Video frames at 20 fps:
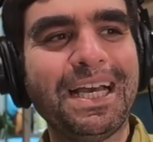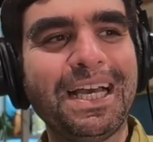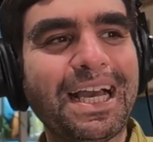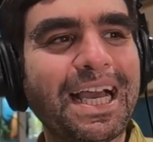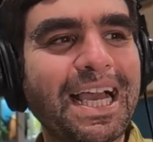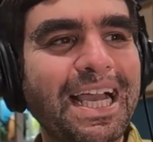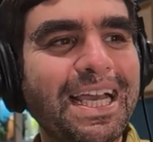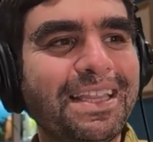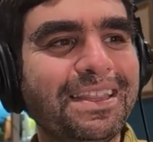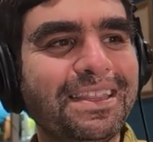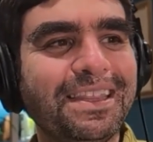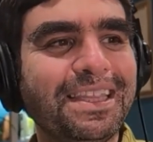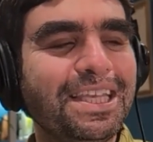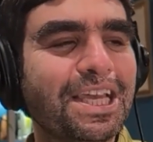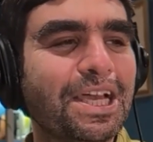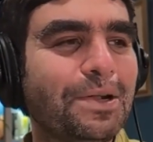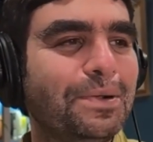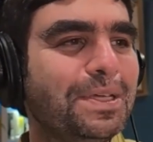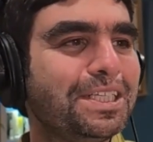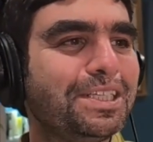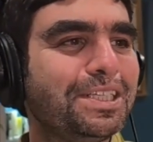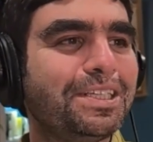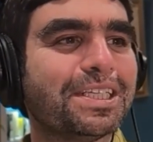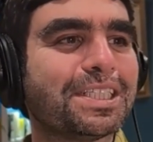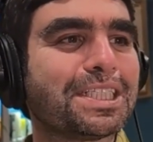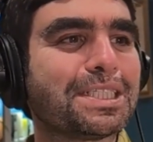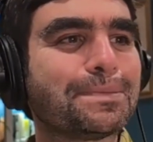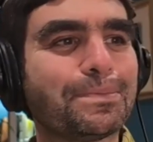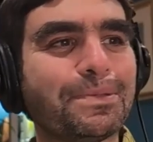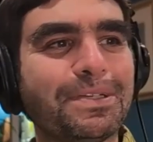And, he's
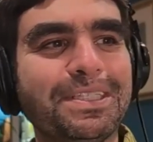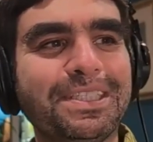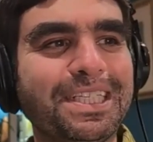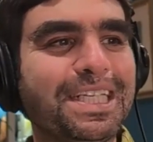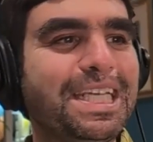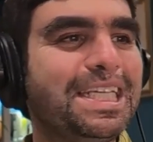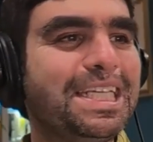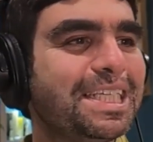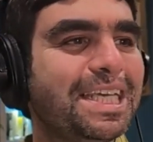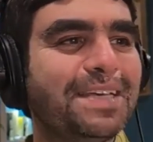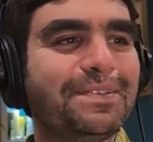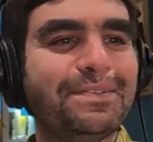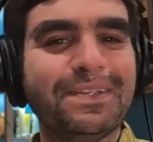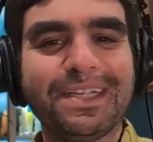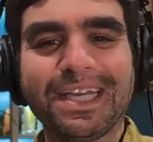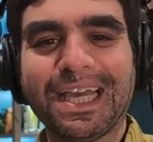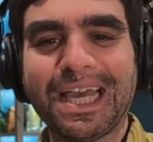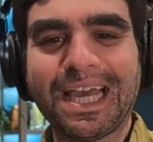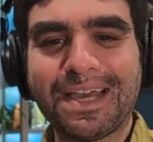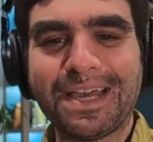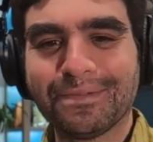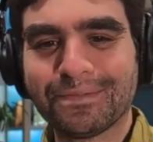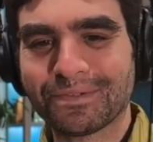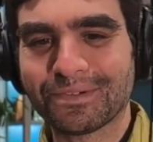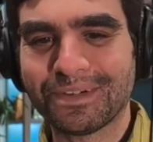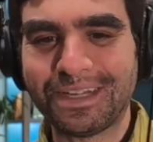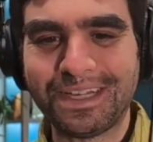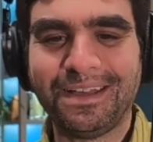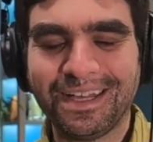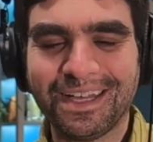just sprinting. He's giving
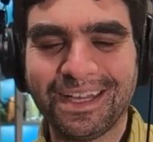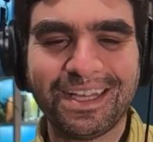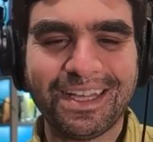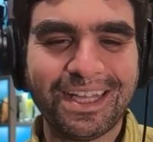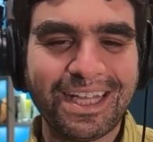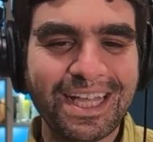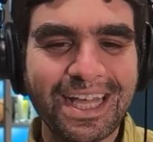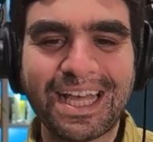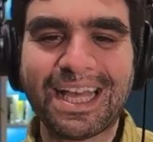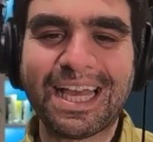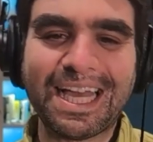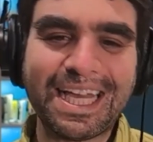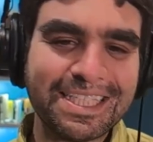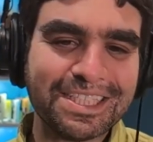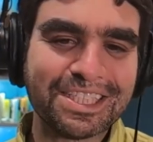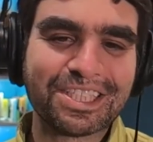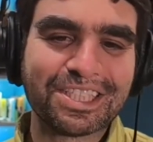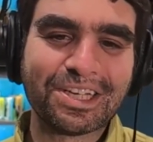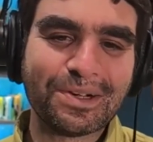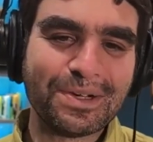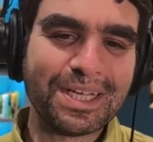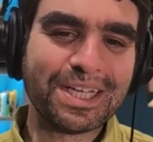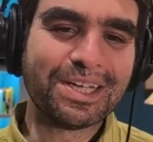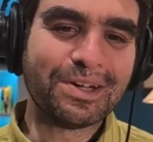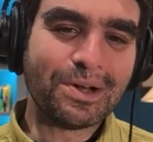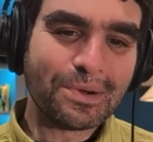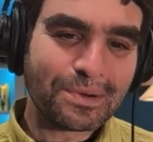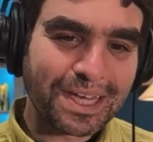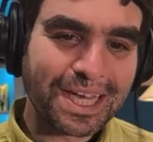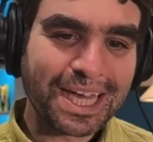every, and so,
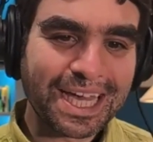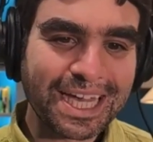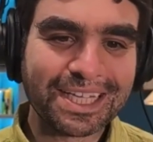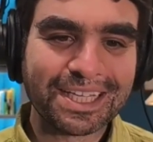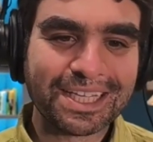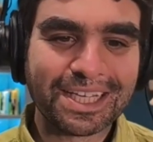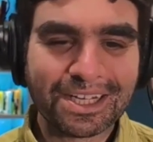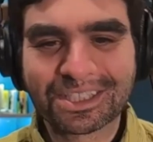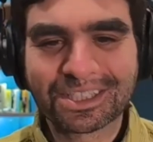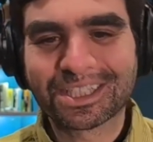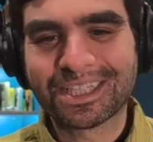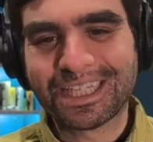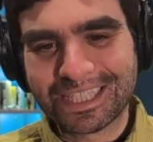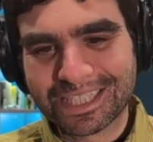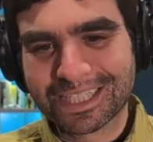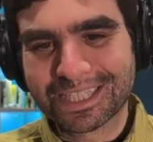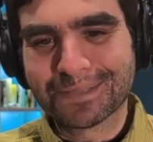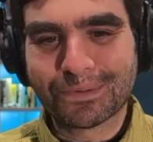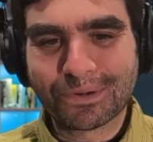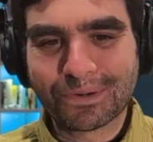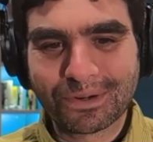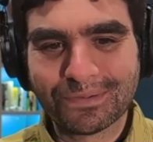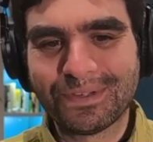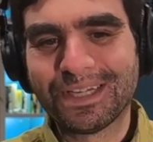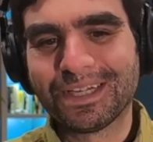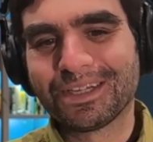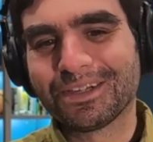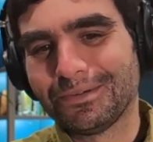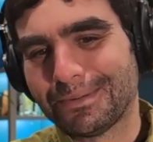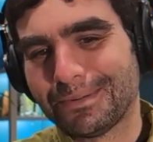okay, so his support
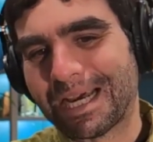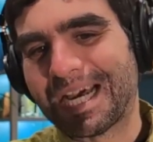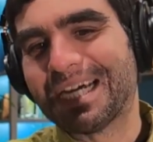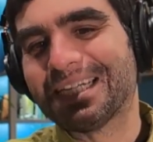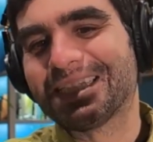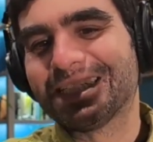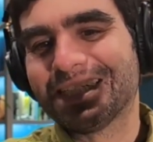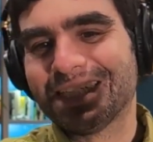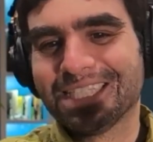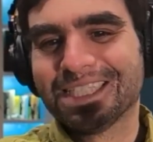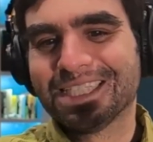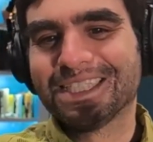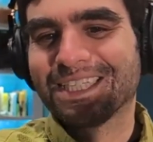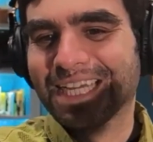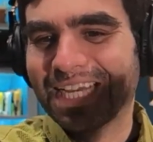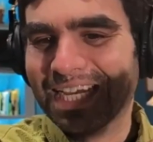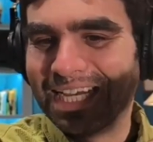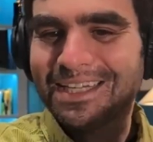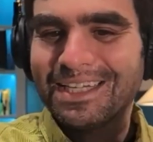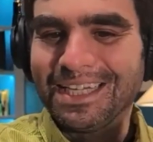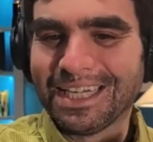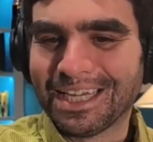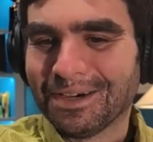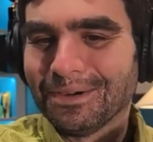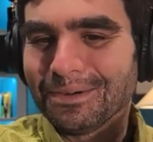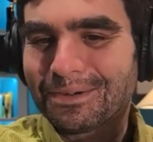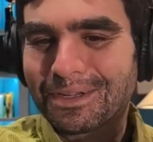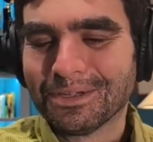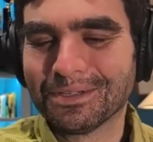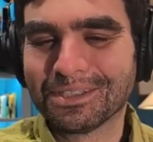vehicle passes and kind
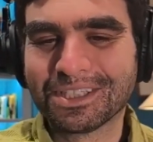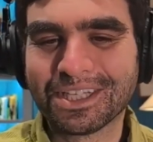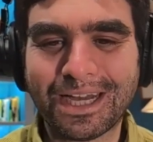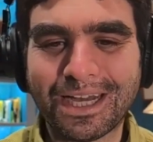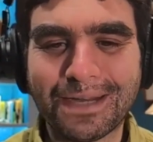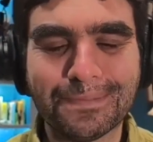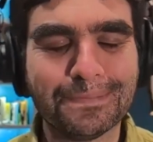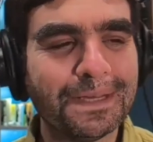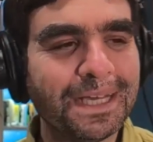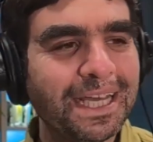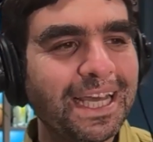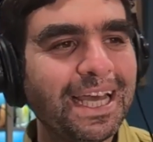of, goes up.